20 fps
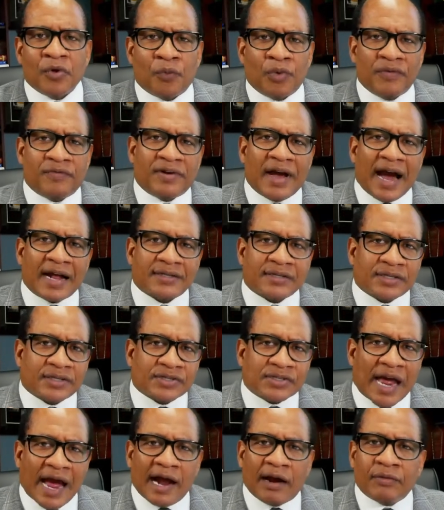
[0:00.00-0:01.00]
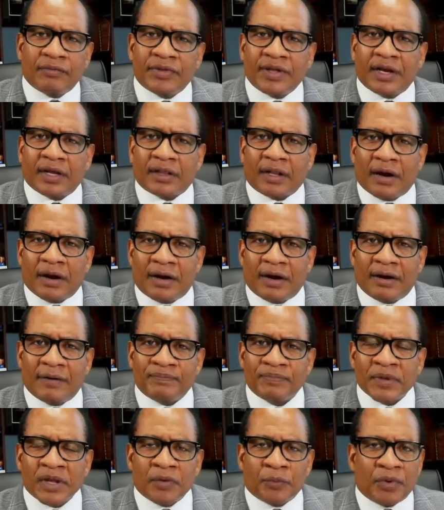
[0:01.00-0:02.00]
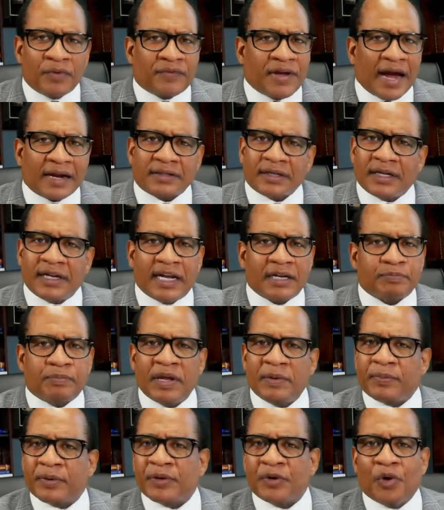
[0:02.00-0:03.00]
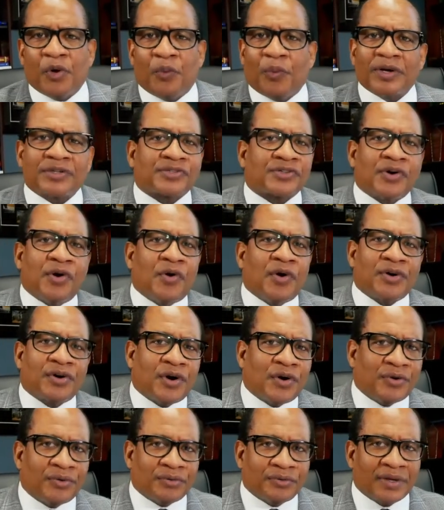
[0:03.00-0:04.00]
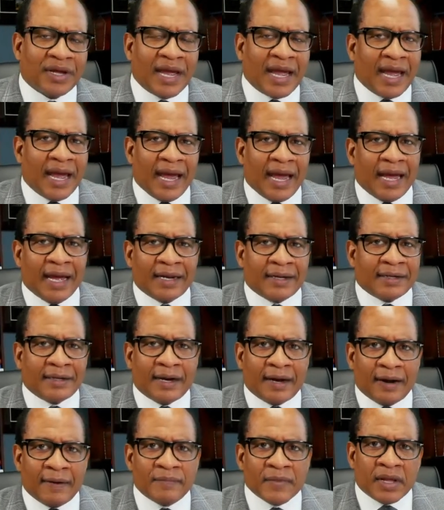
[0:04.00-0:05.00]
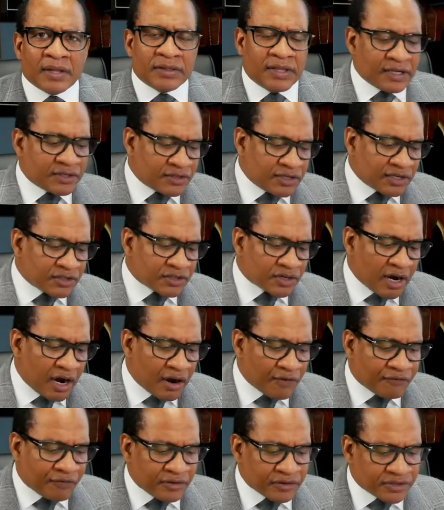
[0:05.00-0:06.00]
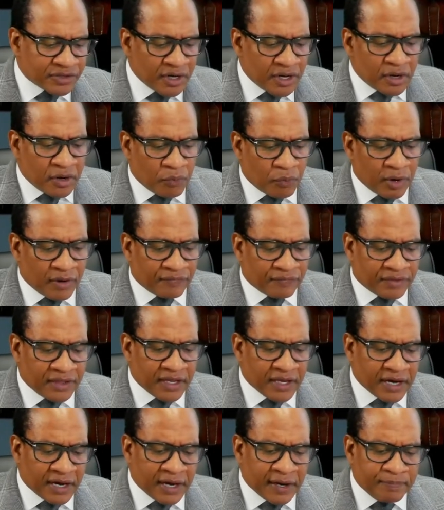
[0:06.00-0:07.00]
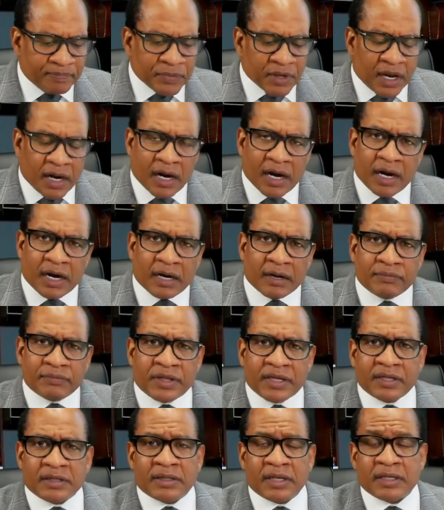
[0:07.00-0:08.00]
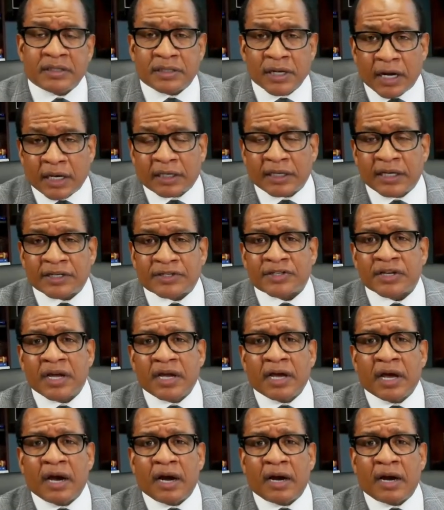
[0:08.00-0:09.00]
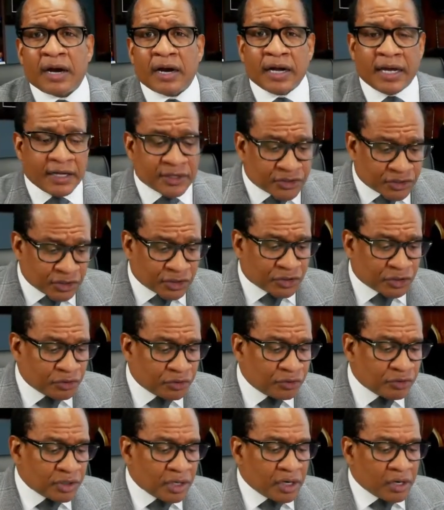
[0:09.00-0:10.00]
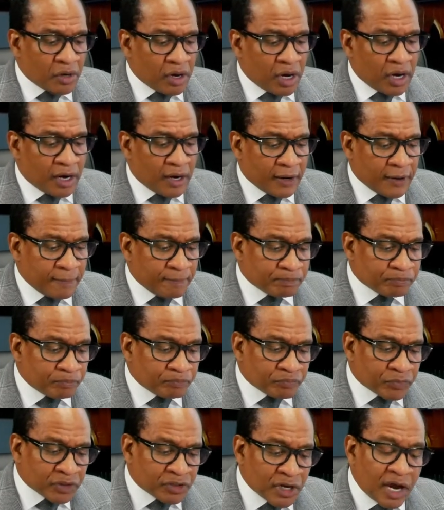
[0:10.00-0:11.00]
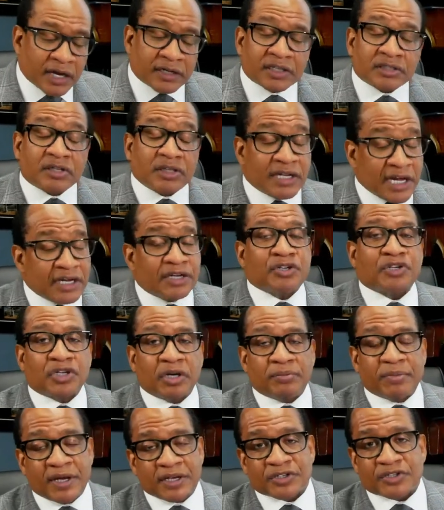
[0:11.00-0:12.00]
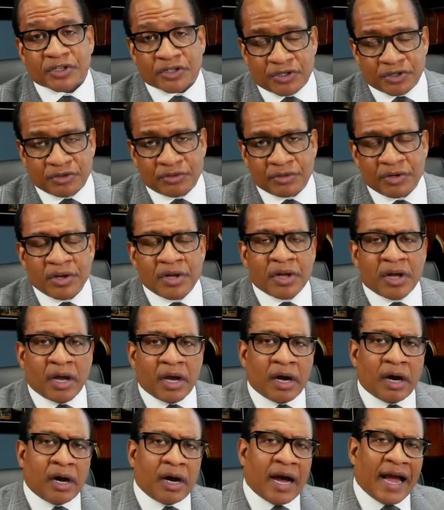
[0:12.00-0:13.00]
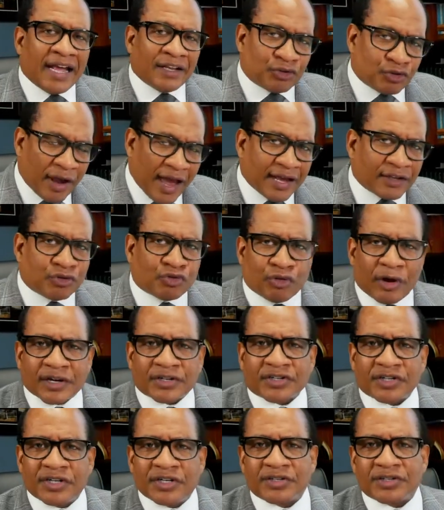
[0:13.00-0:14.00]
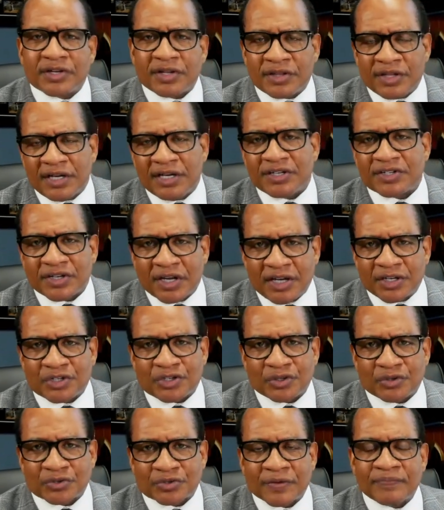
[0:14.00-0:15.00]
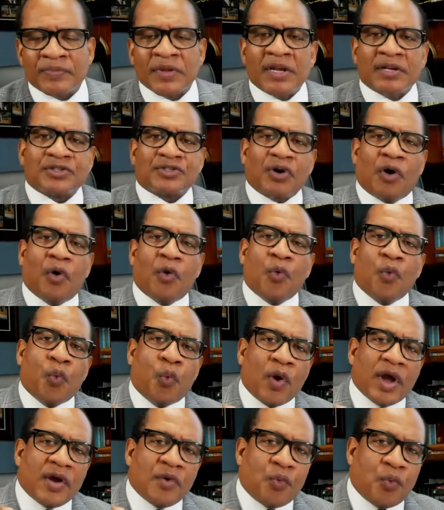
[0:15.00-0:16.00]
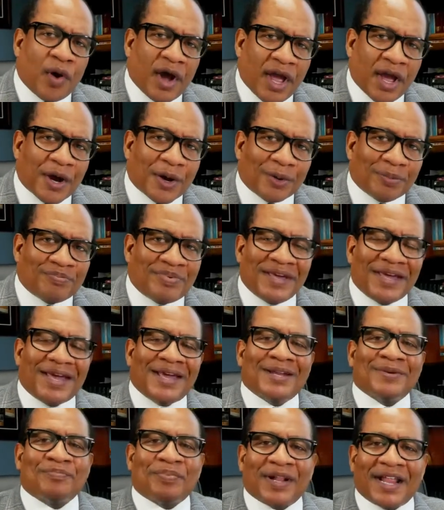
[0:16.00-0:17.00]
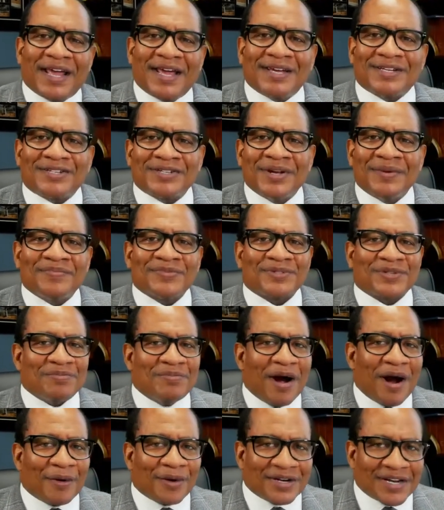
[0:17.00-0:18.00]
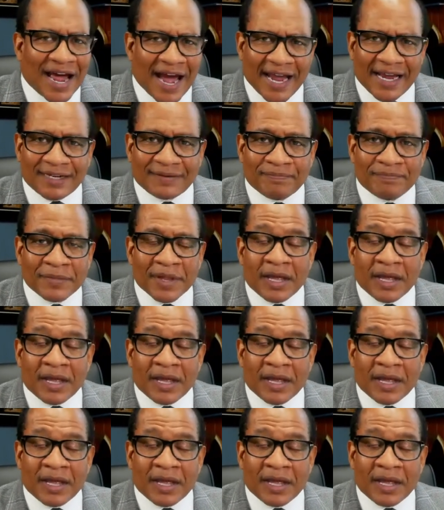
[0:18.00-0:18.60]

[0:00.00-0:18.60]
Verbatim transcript: We've got to sound the alarm. We've got to let people know what's going on. And uh, this, this, conference with the uh, uh, the, the Douglass uh, Institute, um, Douglass Leadership Institute, uh, ad- addresses these issues. So we will be in place tomorrow night.